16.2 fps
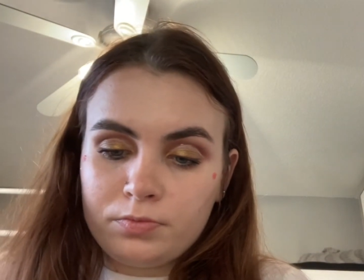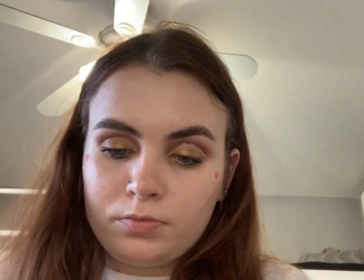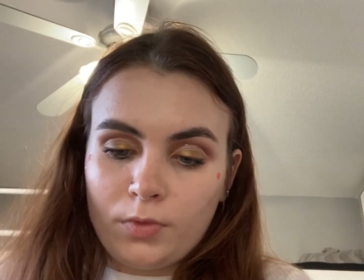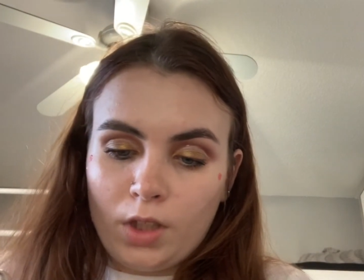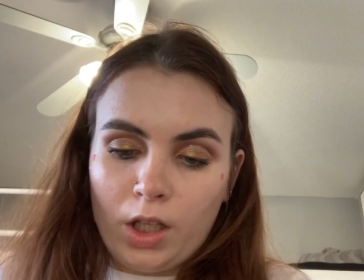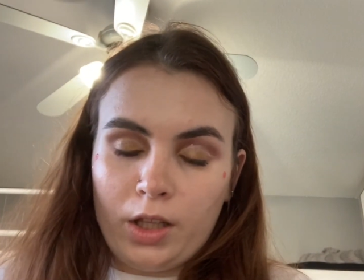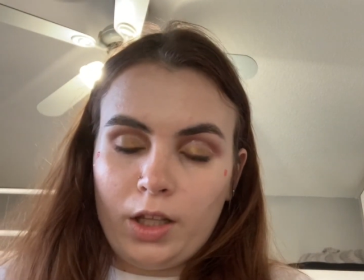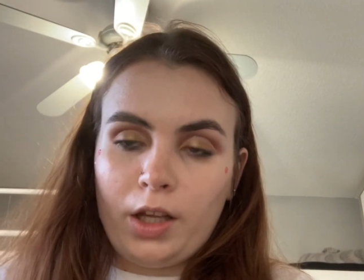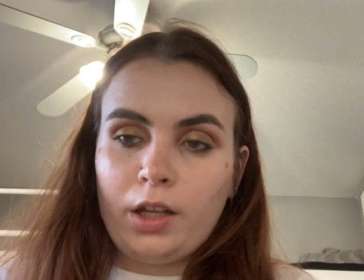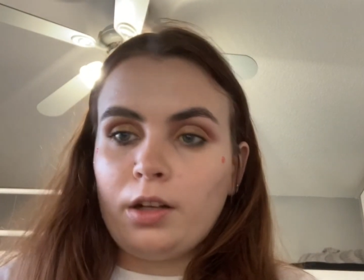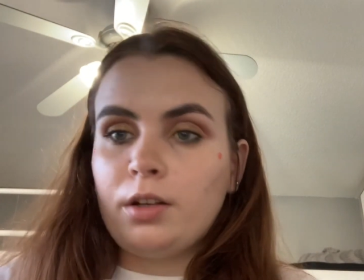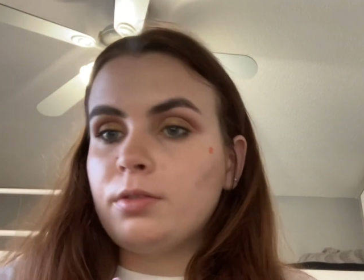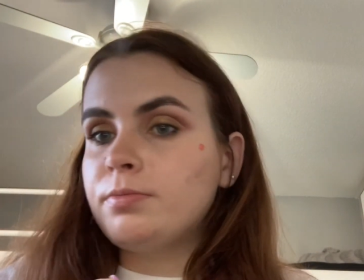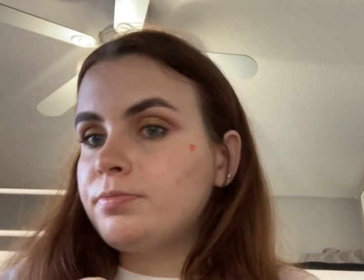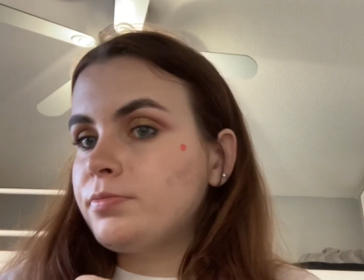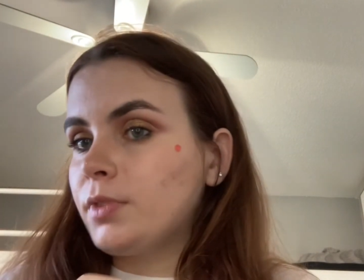And
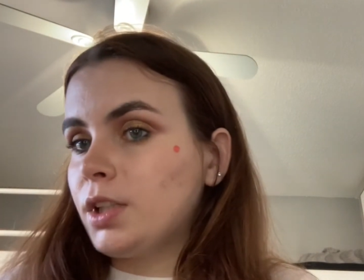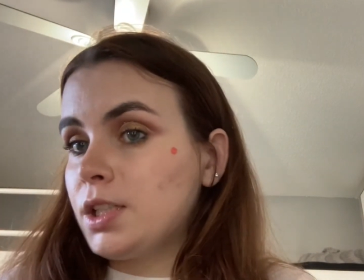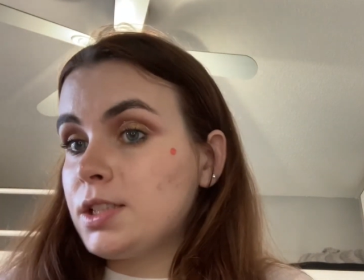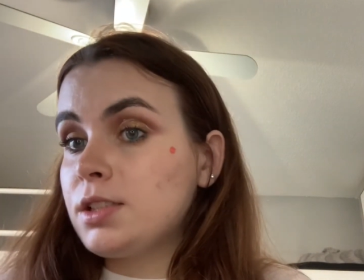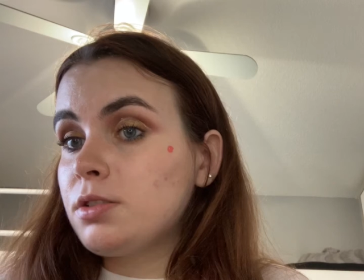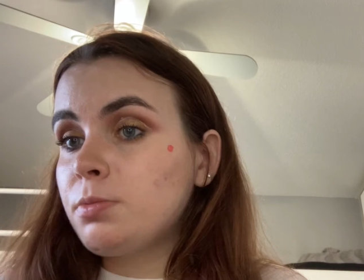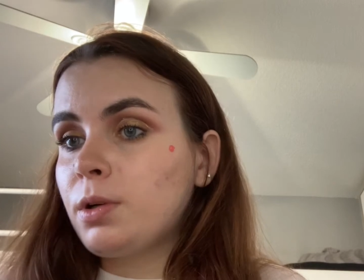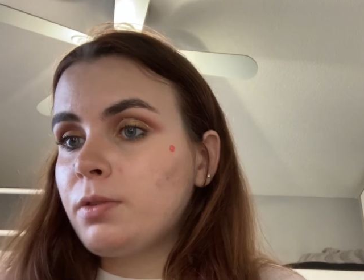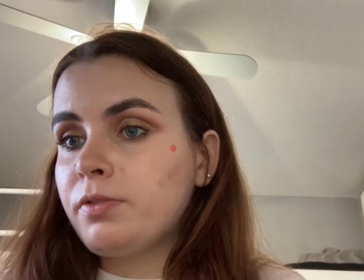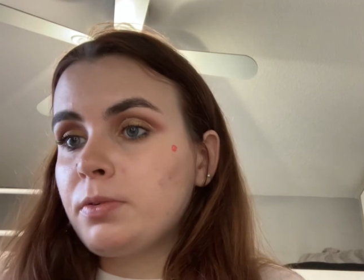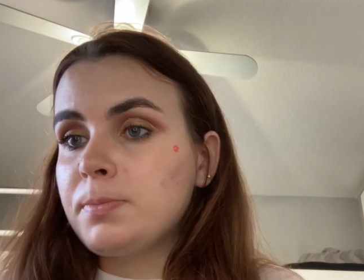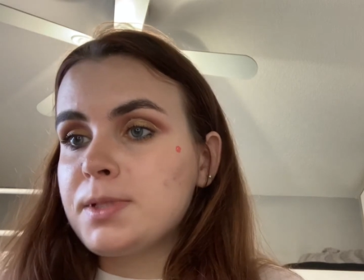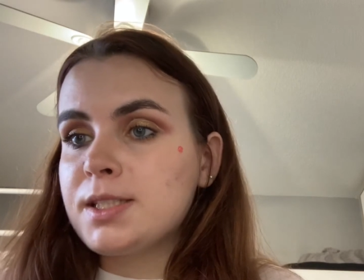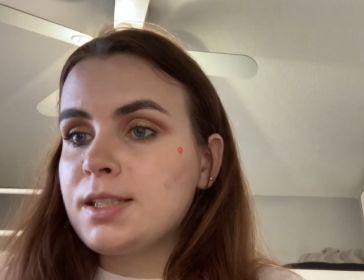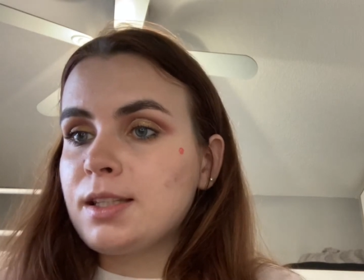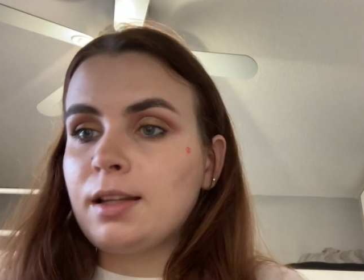then this is the one from the
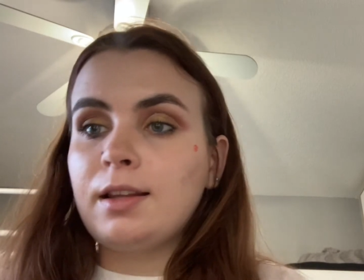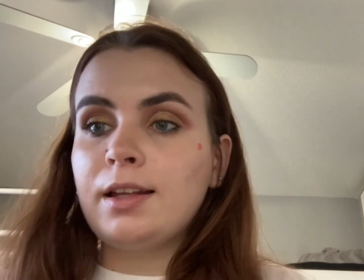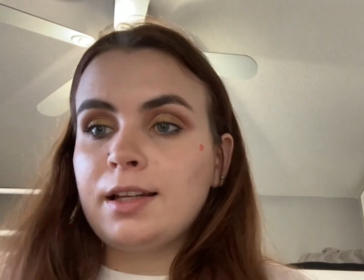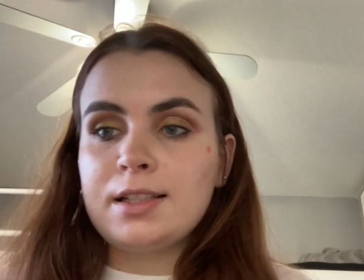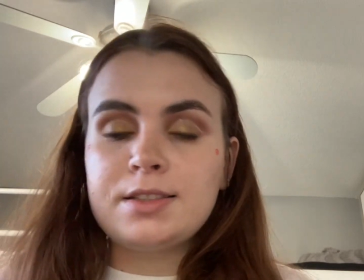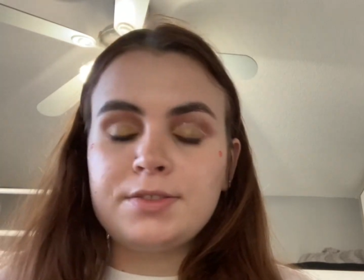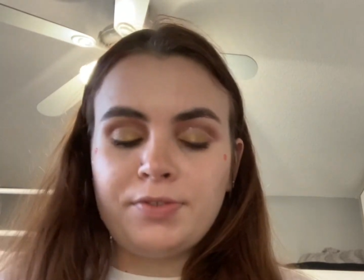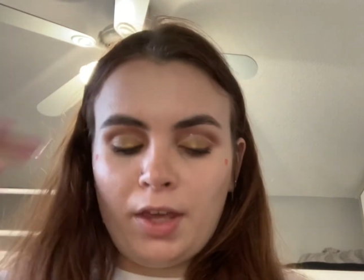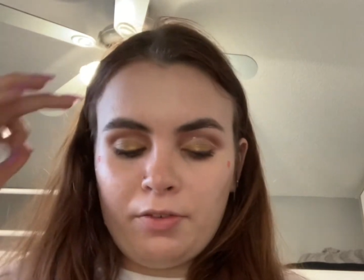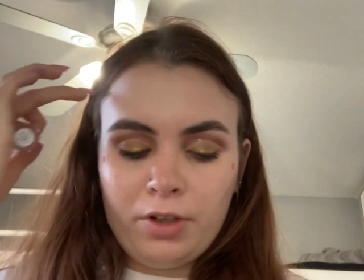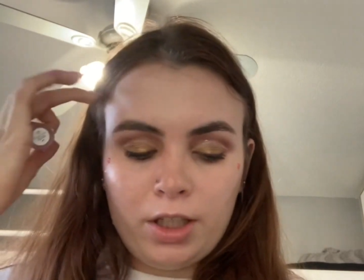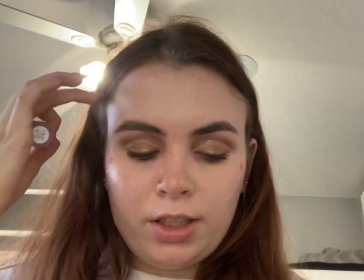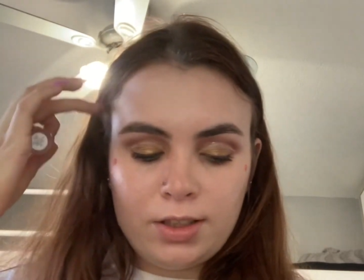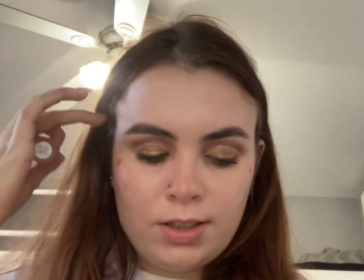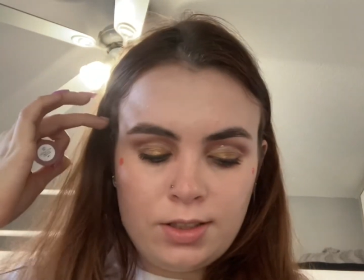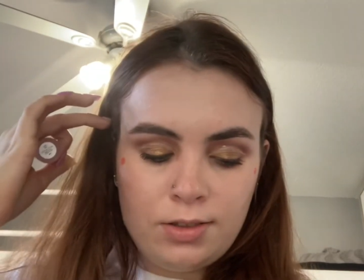Selena's
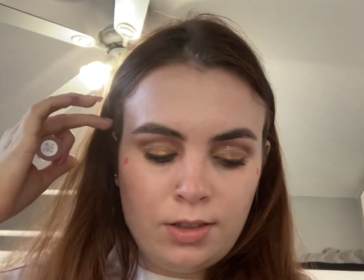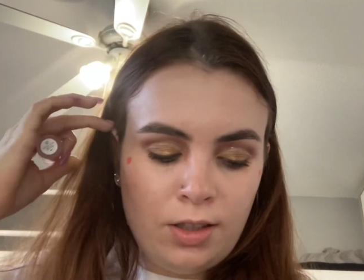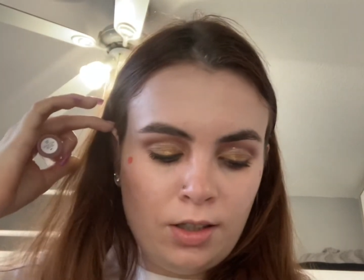Favorites.